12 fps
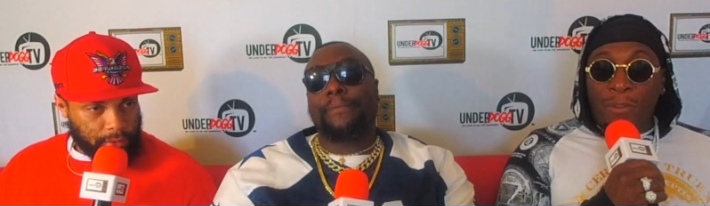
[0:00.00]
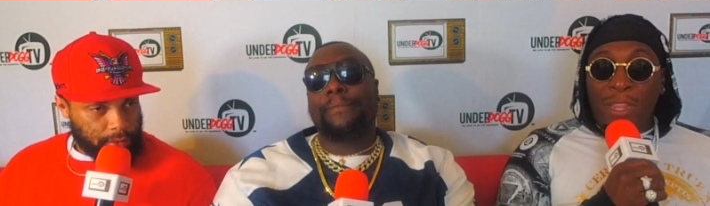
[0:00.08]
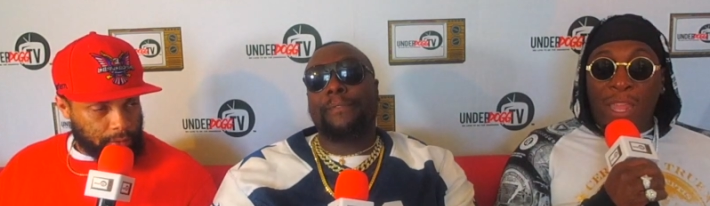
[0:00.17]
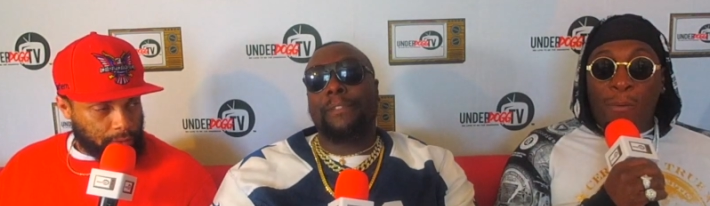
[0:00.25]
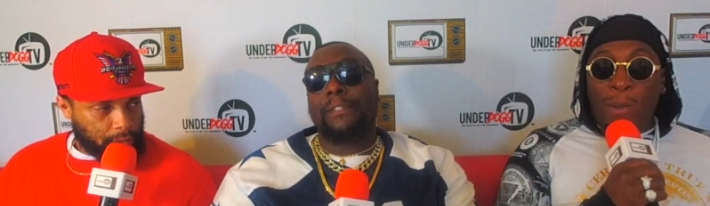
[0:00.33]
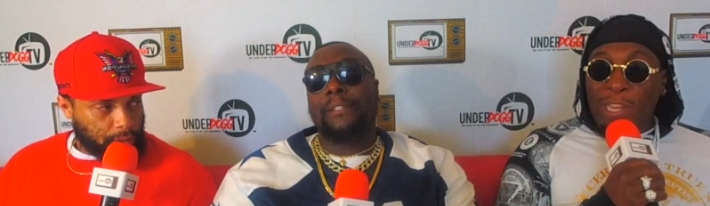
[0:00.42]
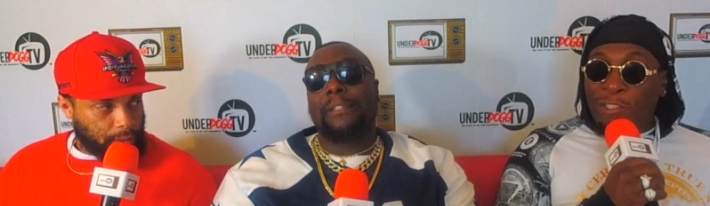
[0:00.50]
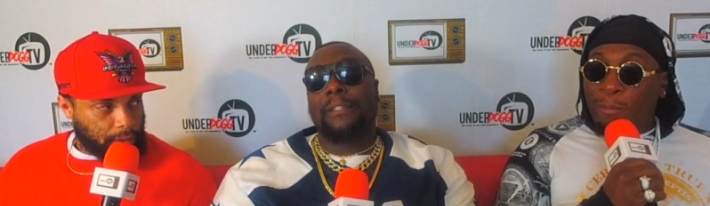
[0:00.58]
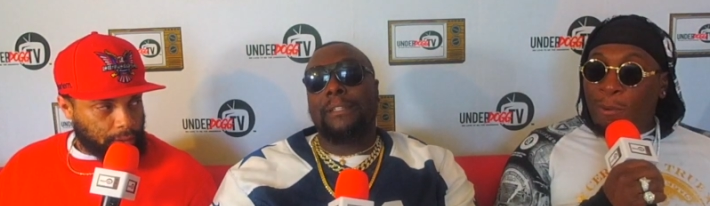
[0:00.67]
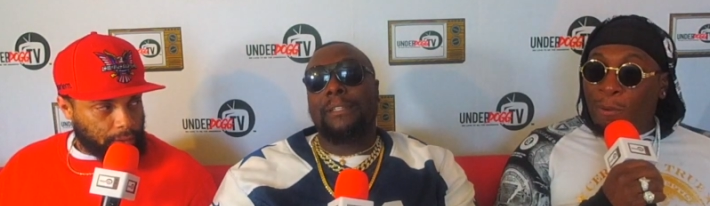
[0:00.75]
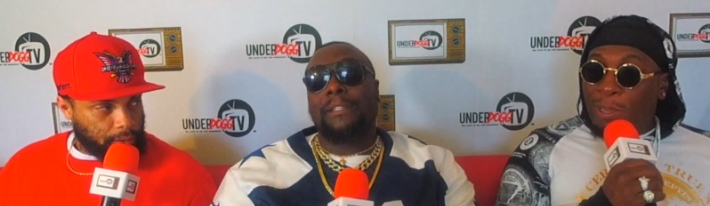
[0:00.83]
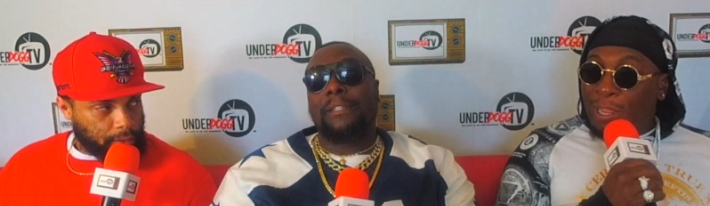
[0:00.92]
Speaker 1: You gotta watch him
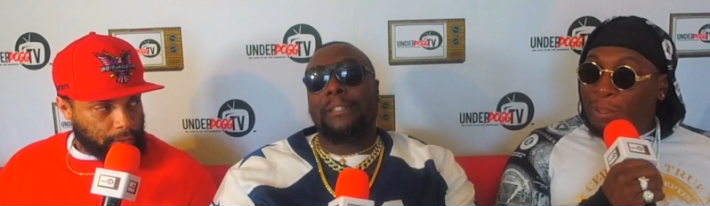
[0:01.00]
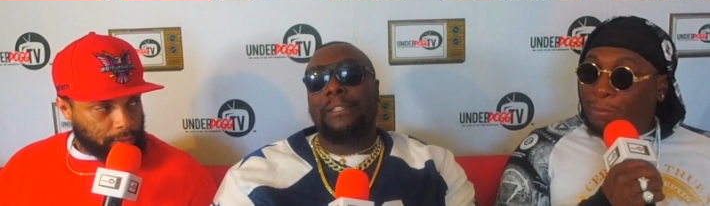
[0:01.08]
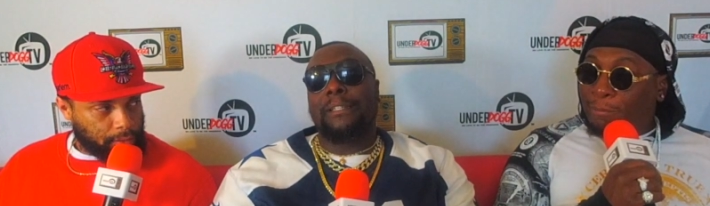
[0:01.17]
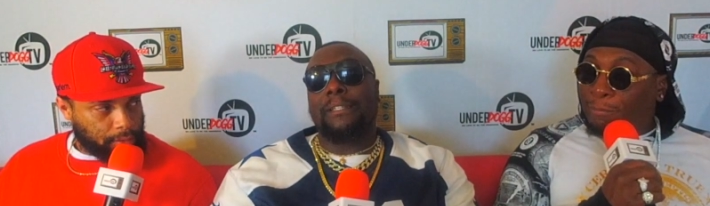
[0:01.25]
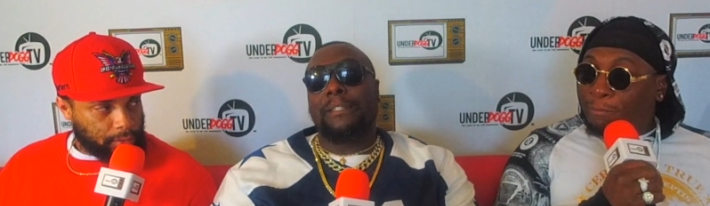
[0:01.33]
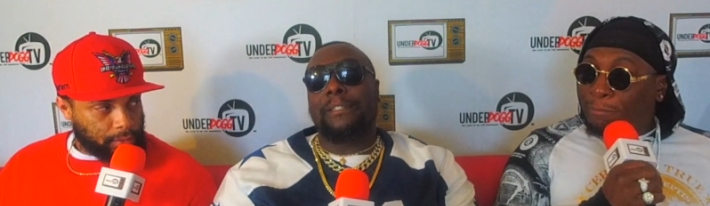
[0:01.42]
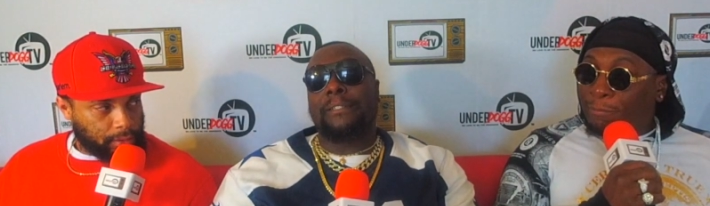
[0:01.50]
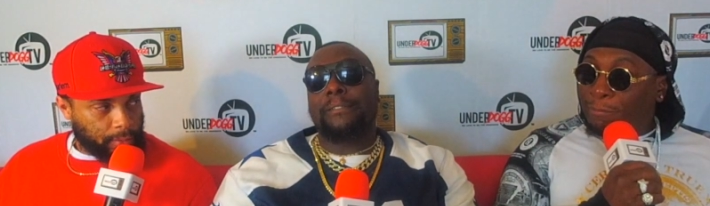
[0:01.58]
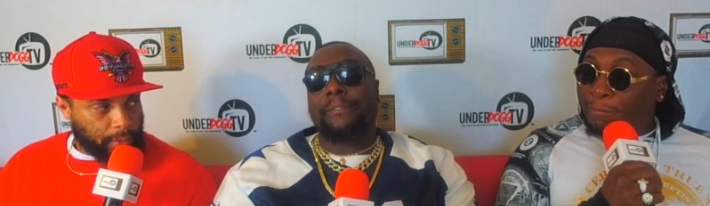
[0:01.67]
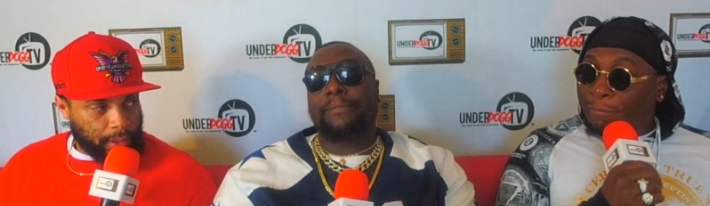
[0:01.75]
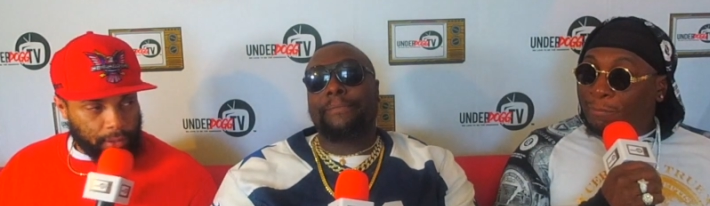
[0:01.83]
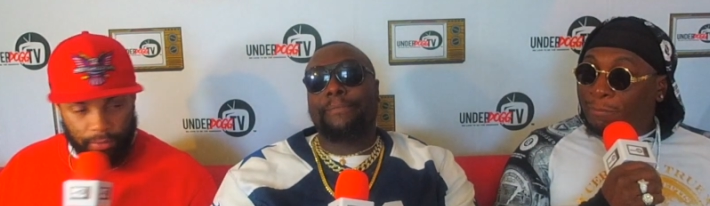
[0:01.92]
on that. Yeah. Them
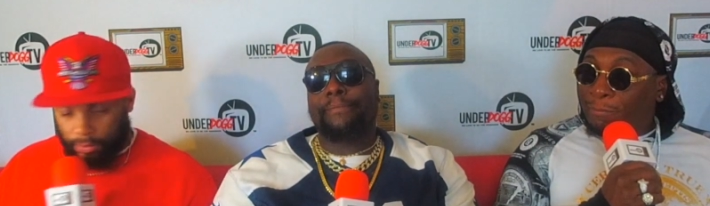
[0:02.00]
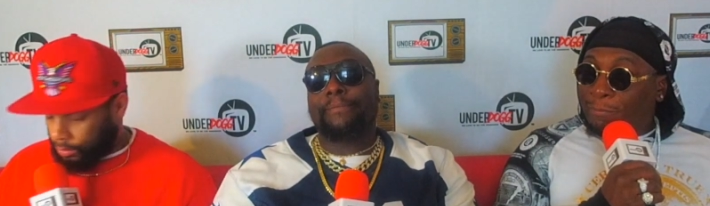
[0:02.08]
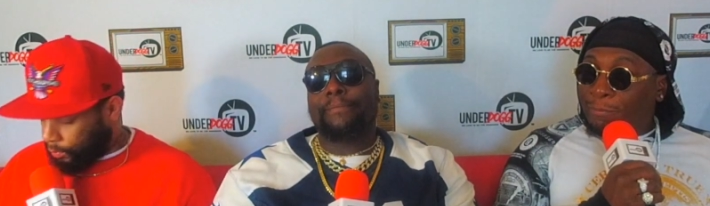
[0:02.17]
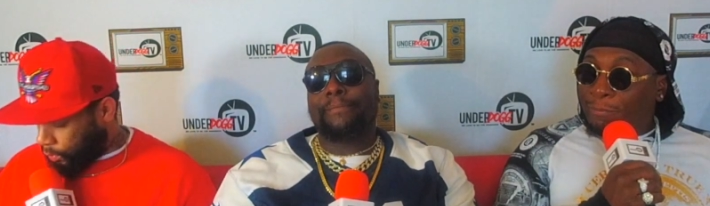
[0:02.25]
ankles,